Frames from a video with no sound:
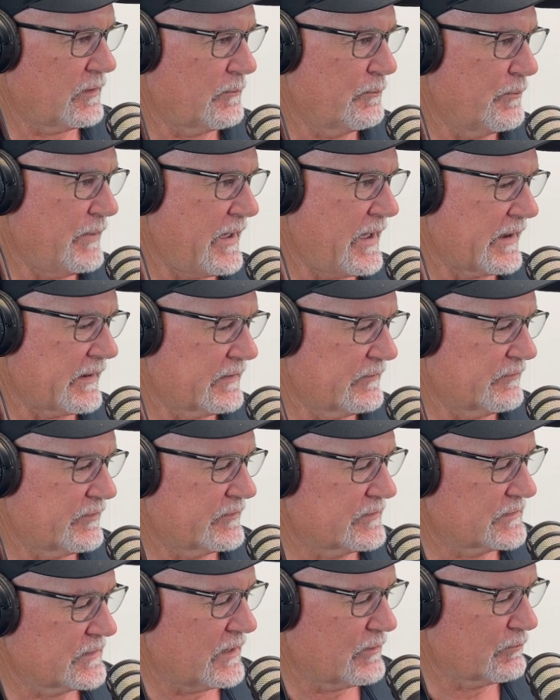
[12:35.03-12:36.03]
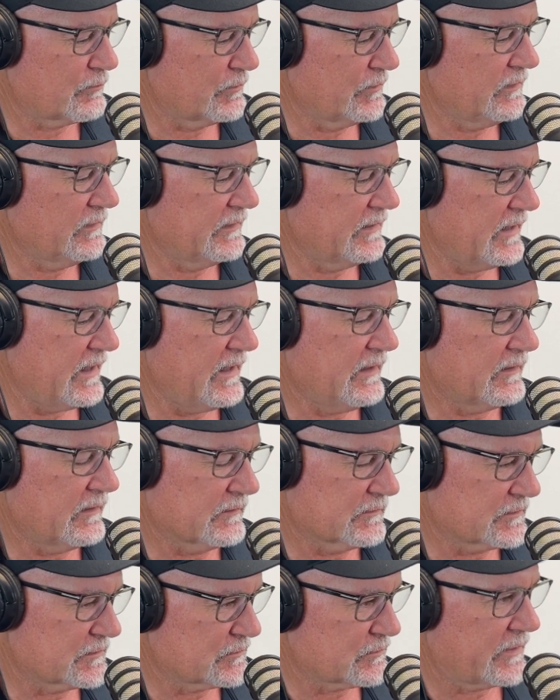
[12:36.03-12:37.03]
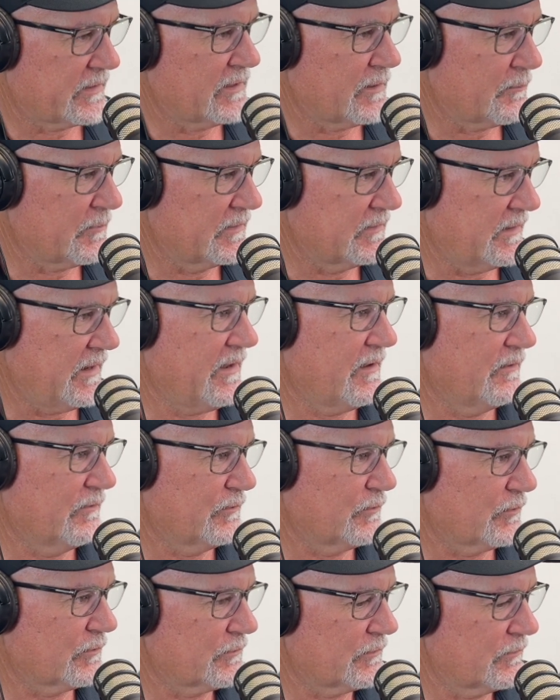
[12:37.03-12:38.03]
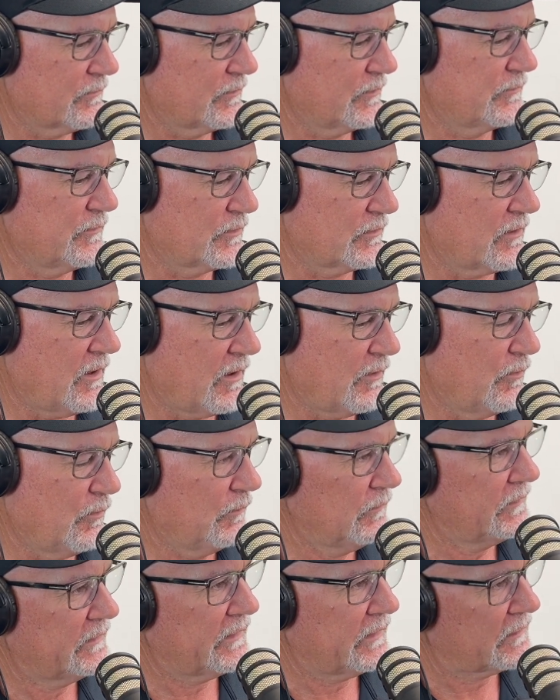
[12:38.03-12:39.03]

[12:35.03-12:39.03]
back, if it's not really hanging straight up and down, or you're not holding it